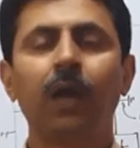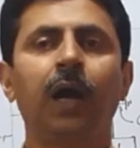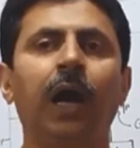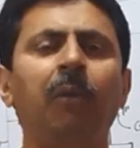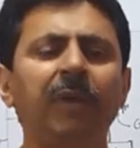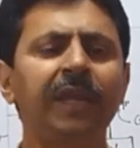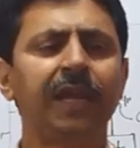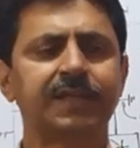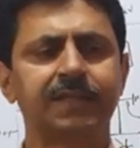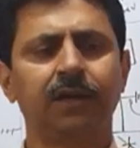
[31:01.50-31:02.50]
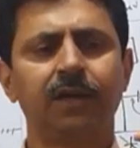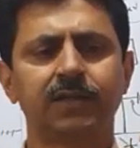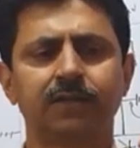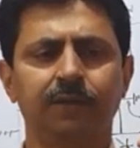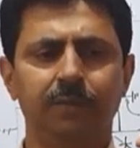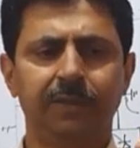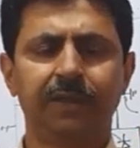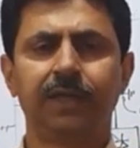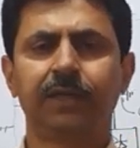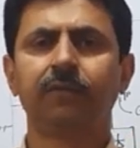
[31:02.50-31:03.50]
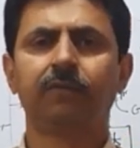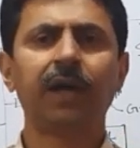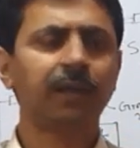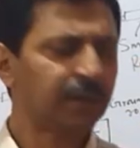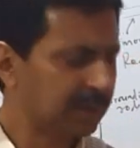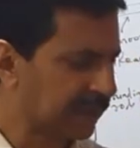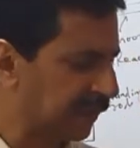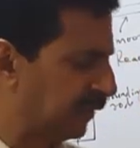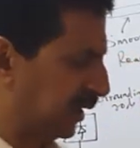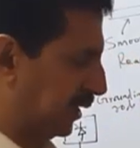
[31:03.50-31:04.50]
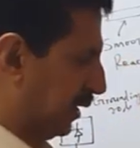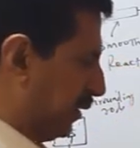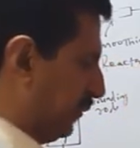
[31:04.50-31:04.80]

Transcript: How many SCRs will be there in one converter?